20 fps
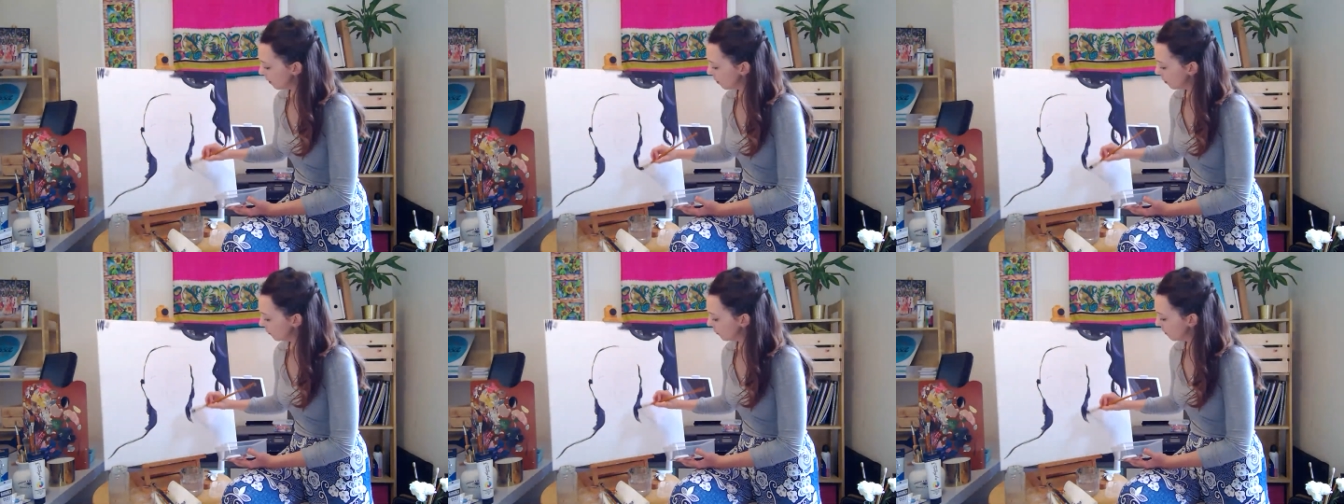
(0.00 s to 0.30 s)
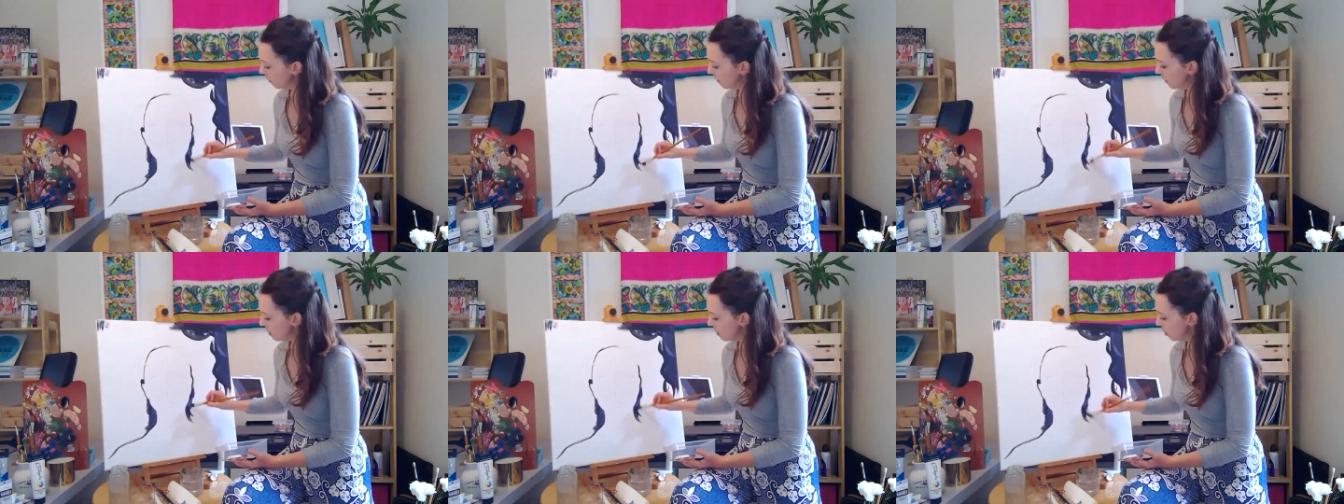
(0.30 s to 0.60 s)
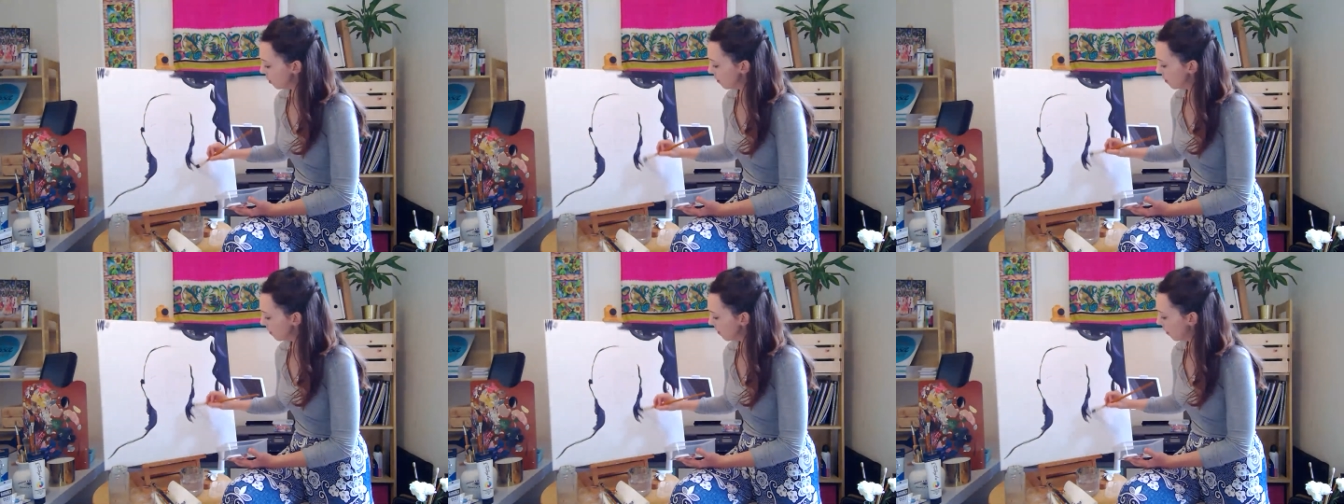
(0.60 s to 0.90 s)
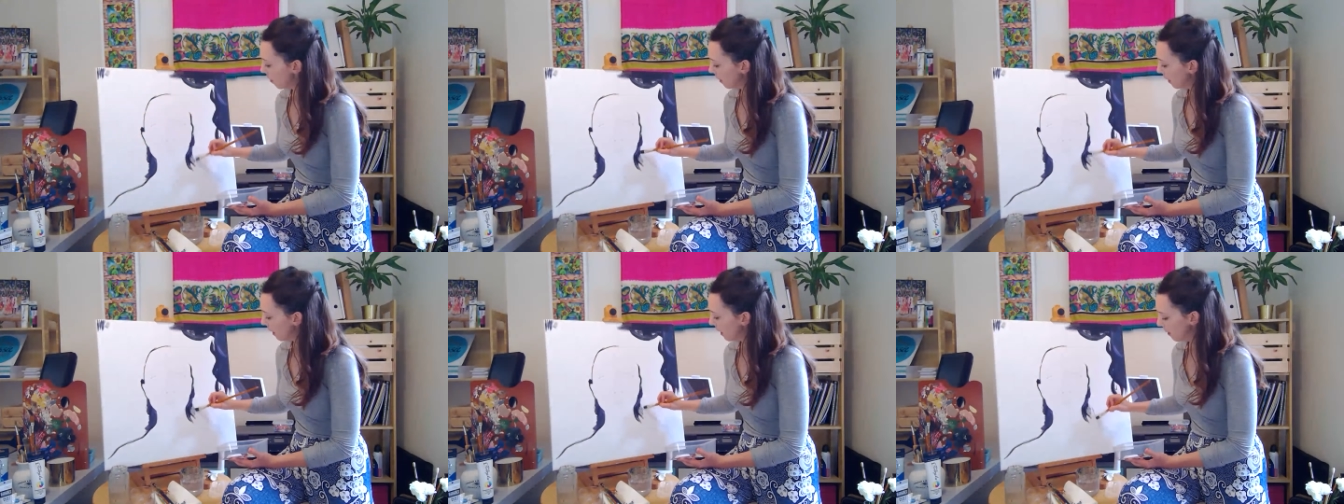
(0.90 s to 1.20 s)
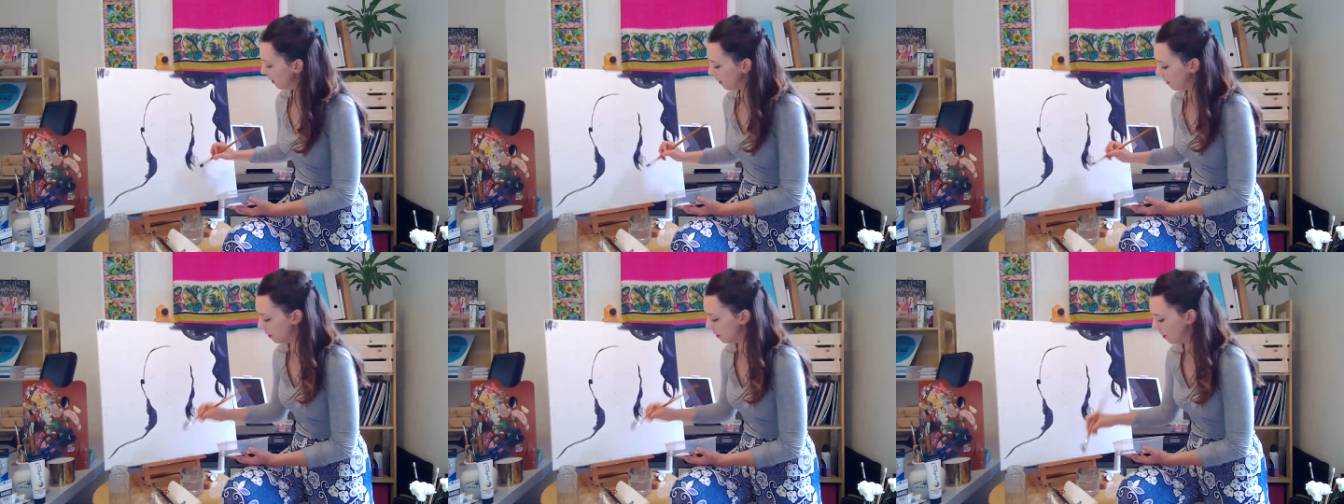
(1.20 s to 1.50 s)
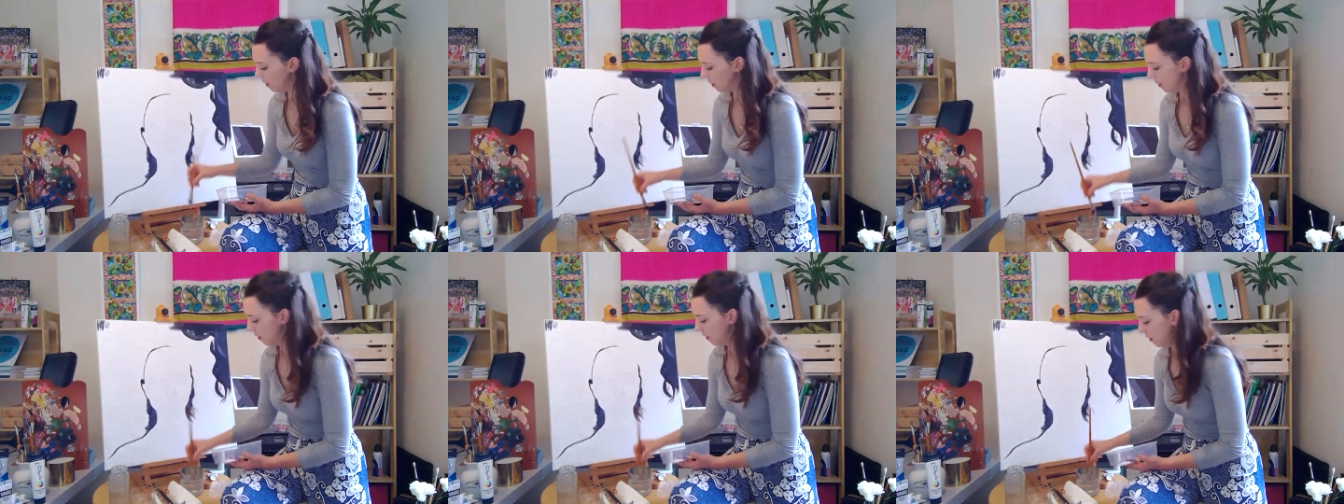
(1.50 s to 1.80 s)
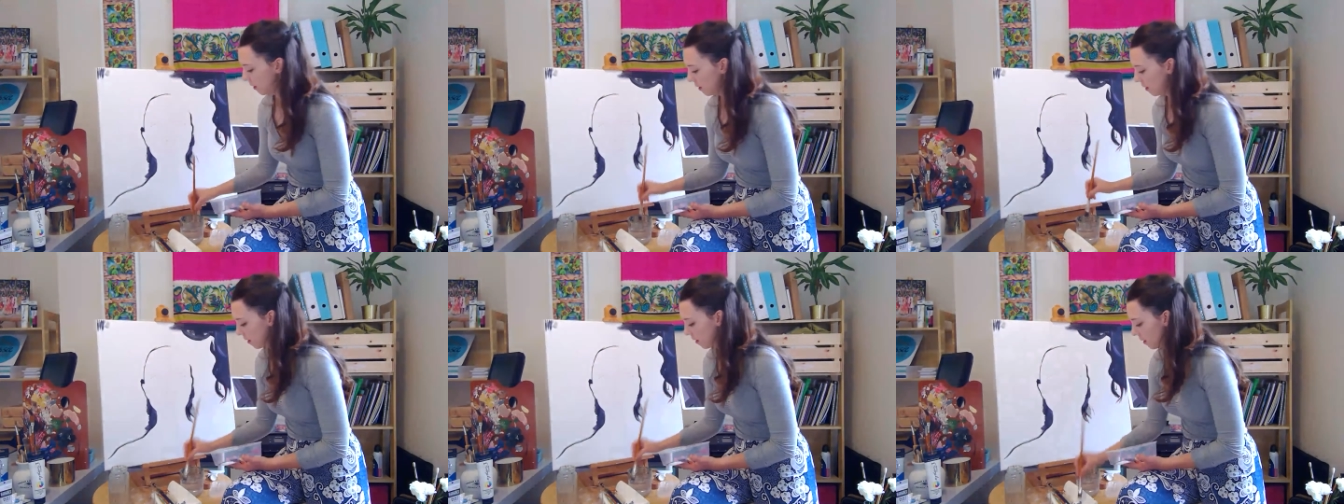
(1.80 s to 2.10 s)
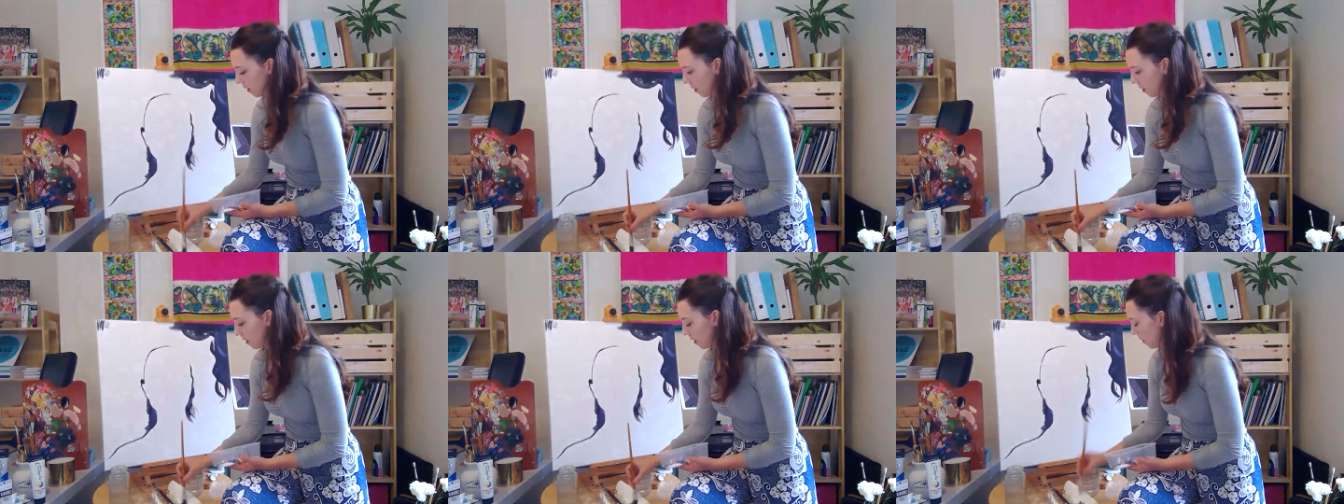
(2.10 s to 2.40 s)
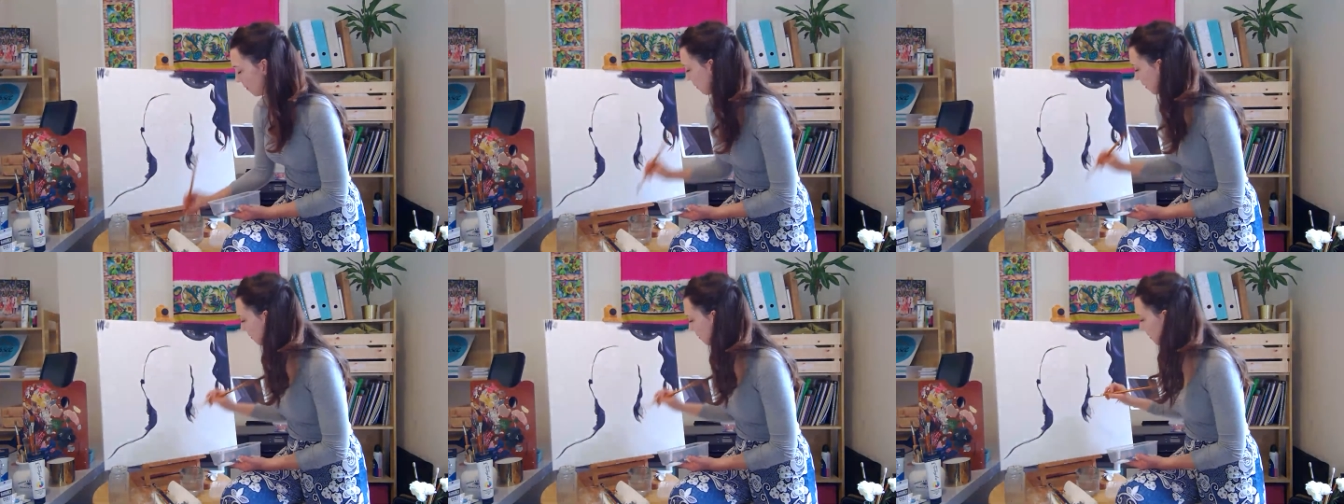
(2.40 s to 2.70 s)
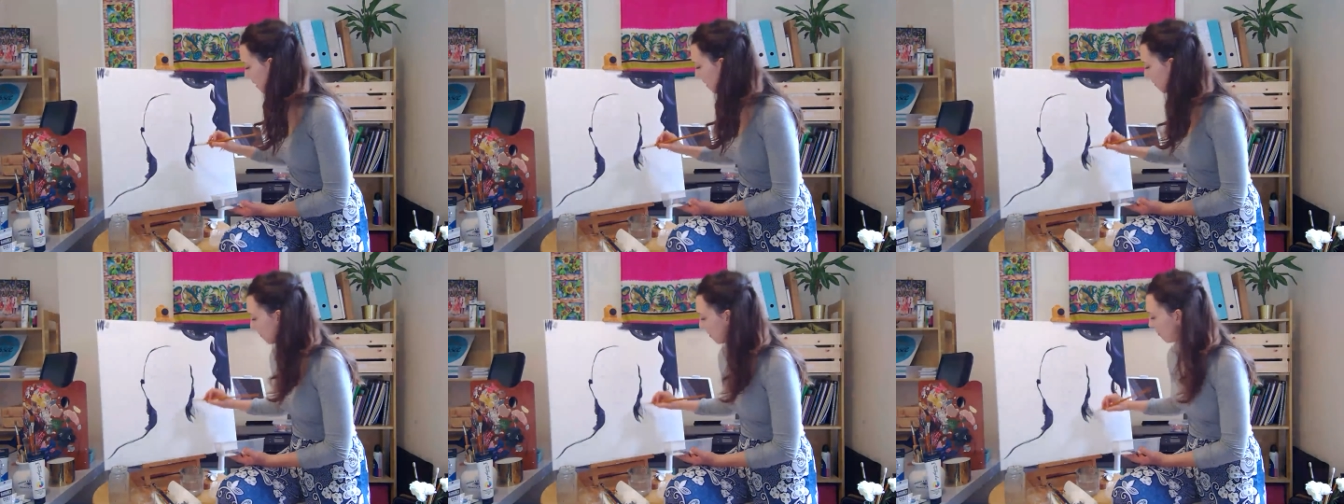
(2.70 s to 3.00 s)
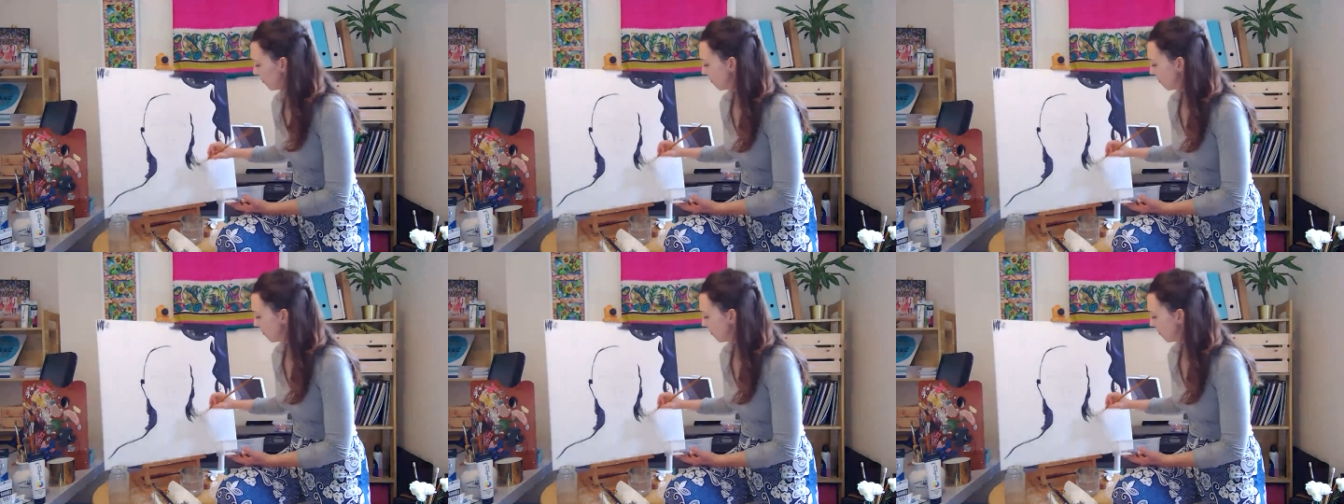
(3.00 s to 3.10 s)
got from the supermarket around my